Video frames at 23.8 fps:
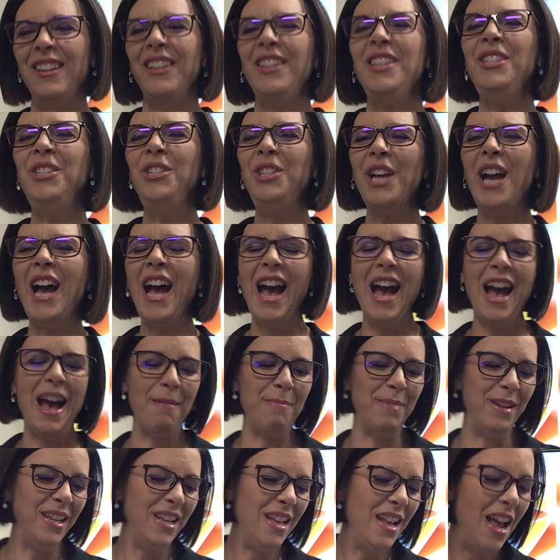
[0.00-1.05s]
Good
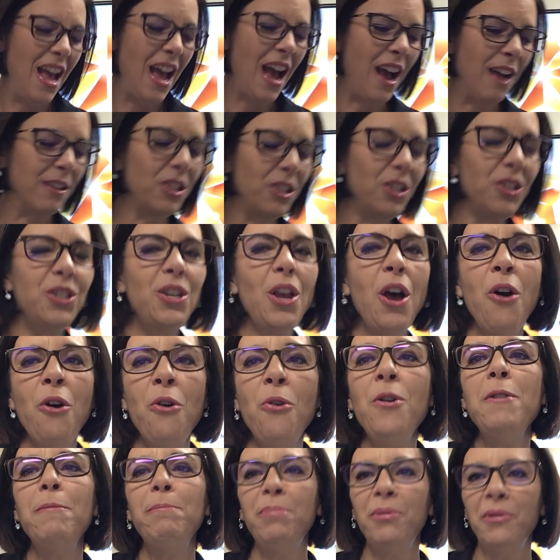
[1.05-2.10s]
job. So